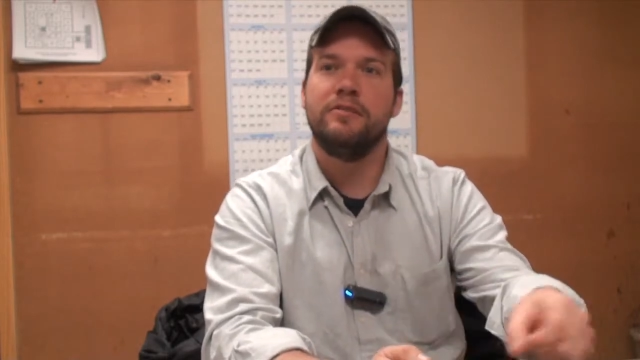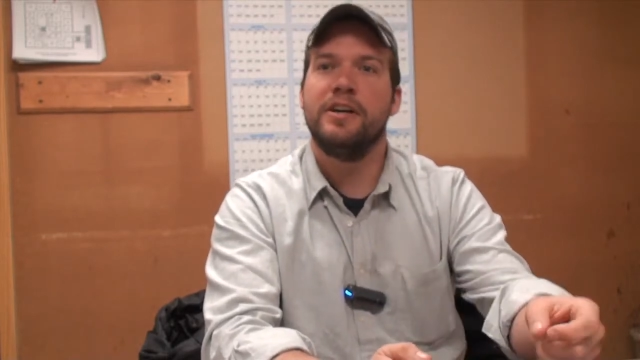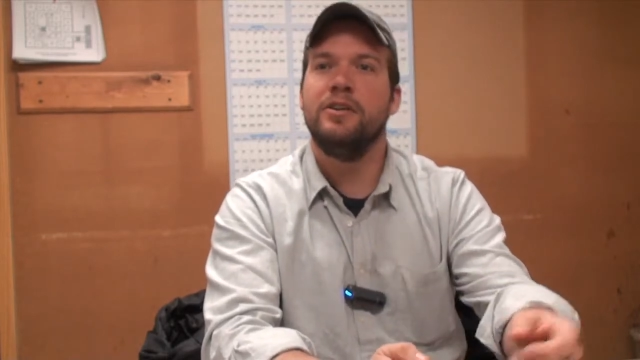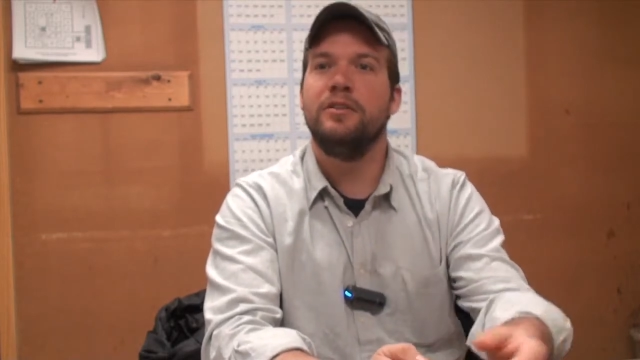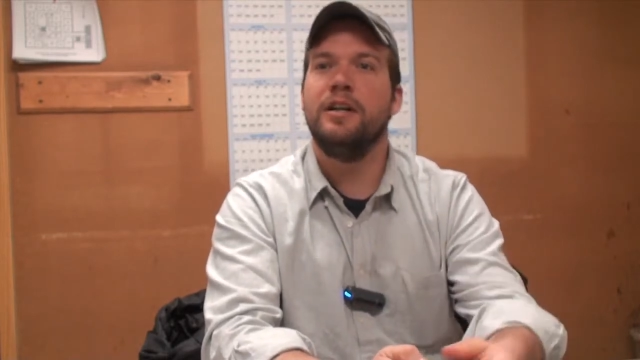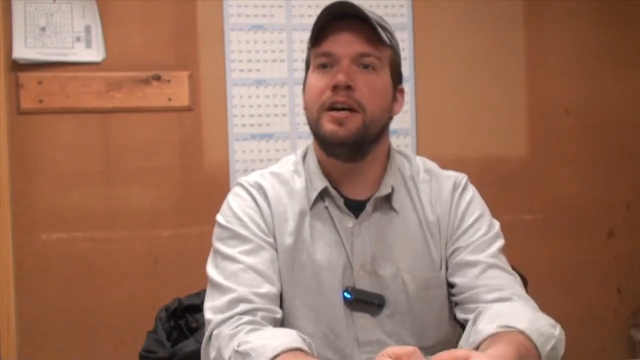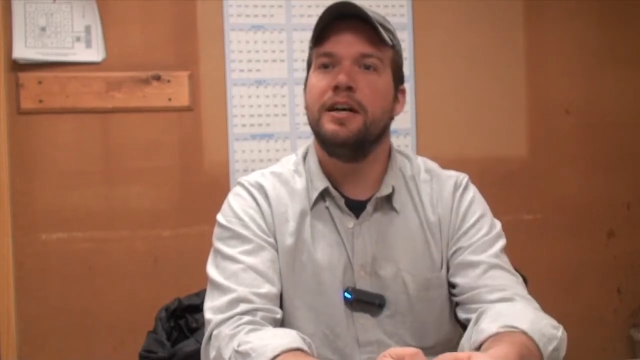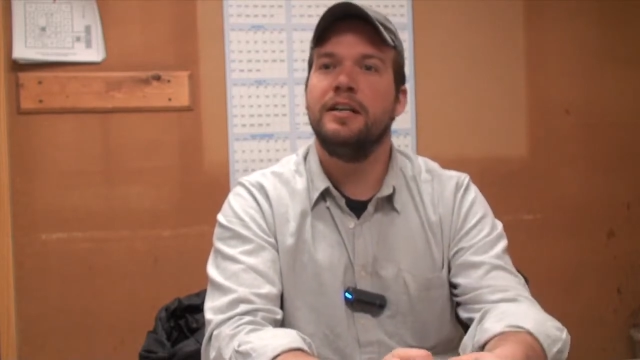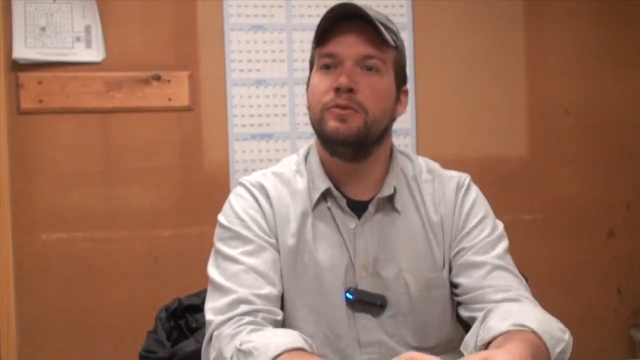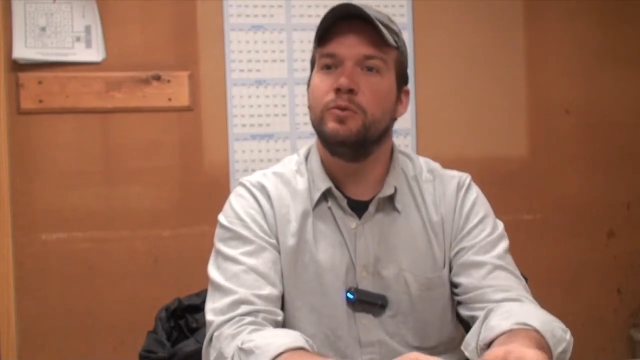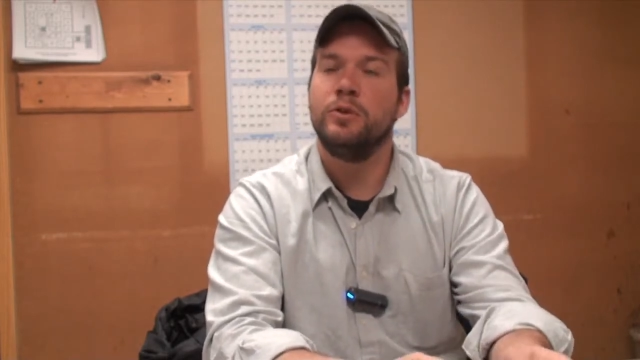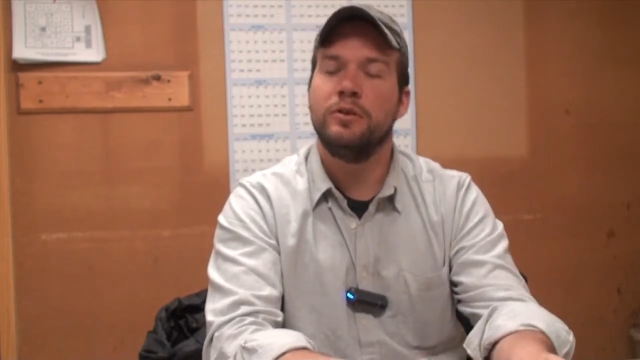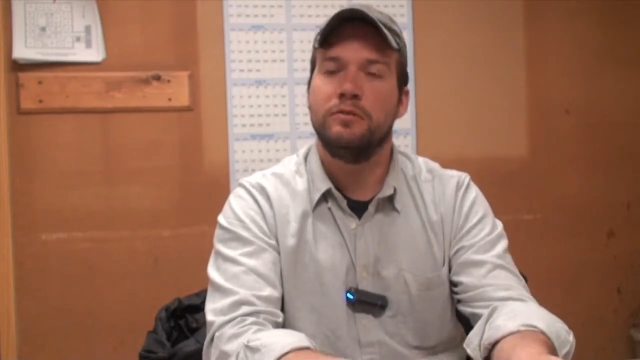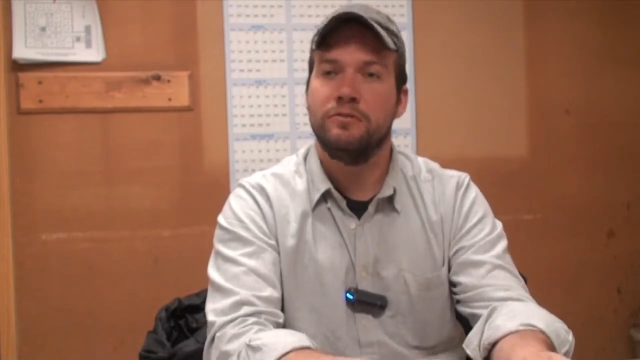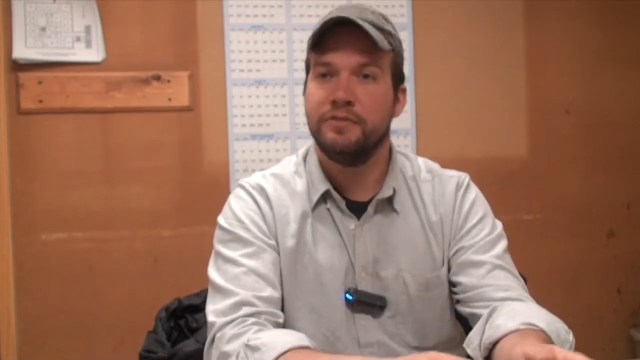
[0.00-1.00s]
rail line and
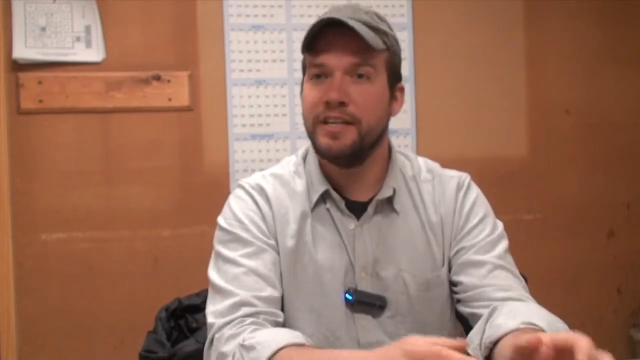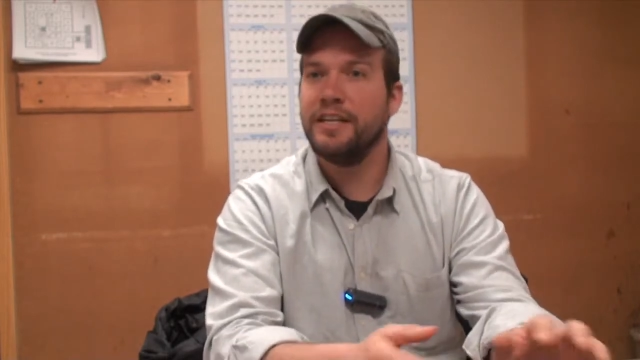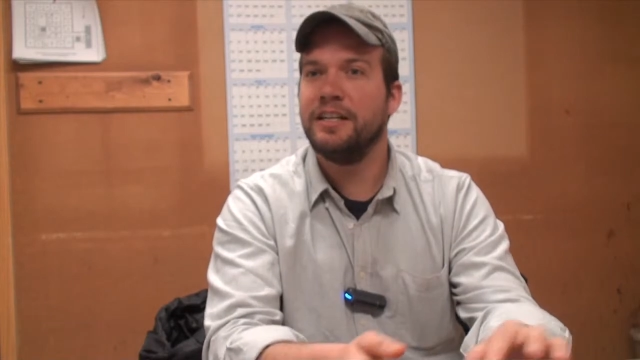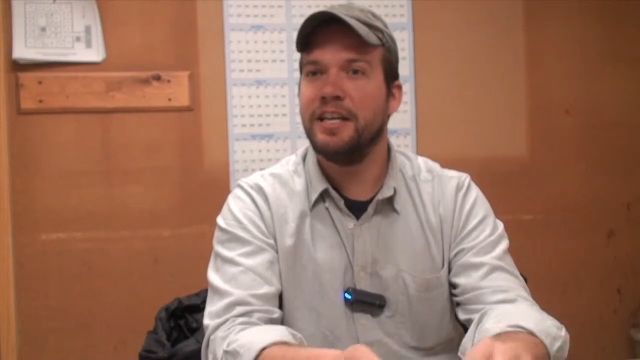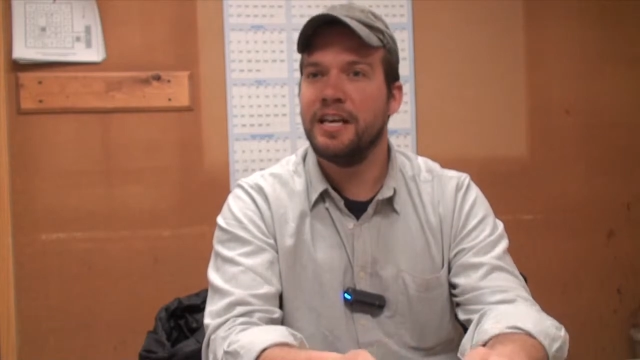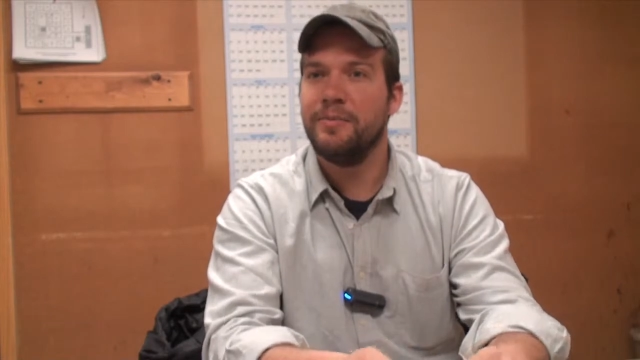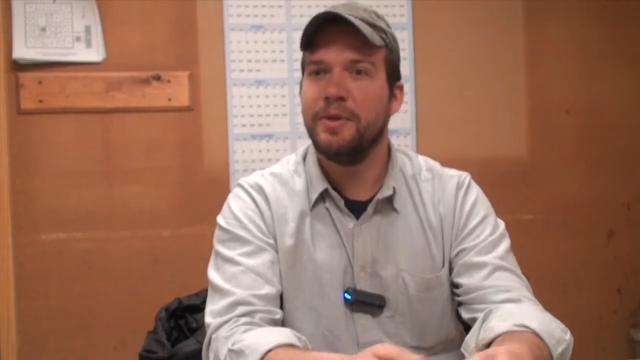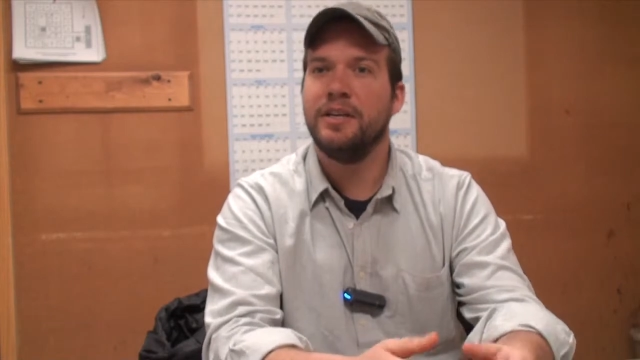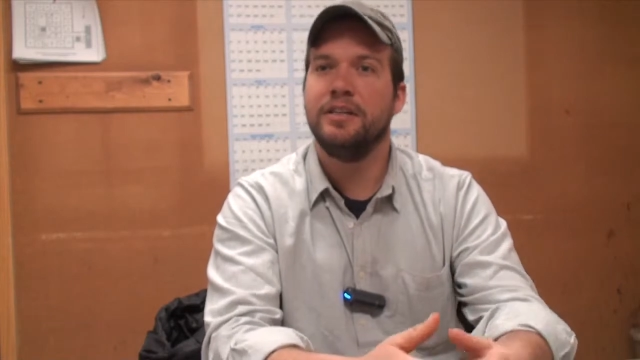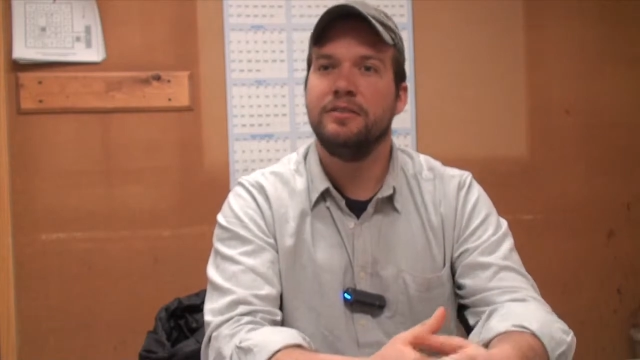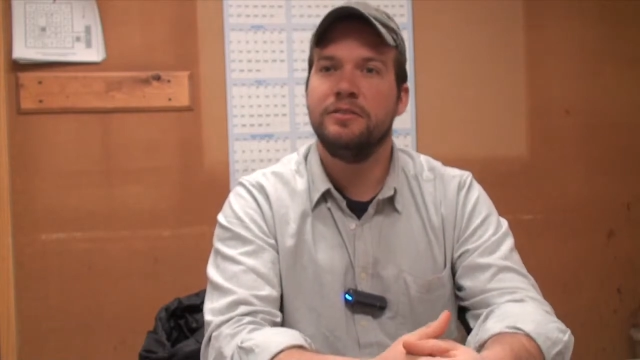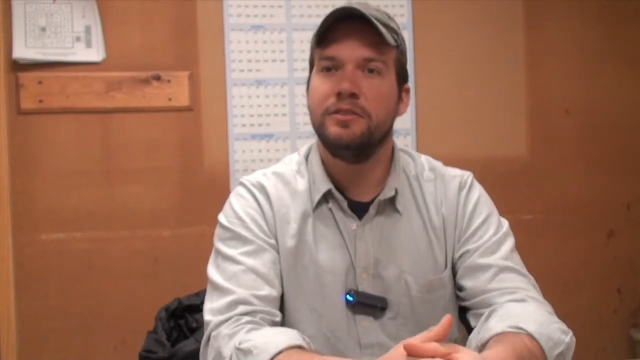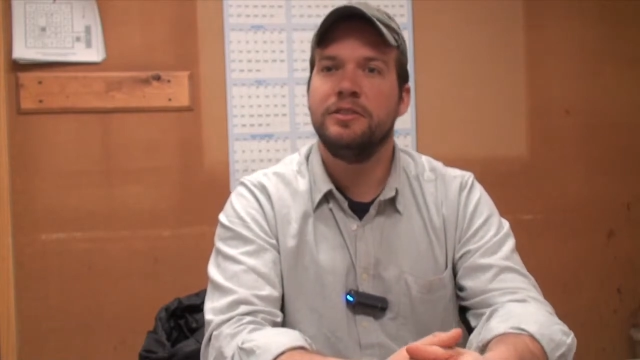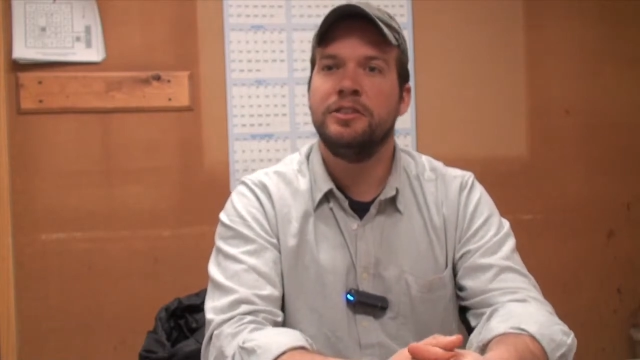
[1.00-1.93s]
we're reclaiming and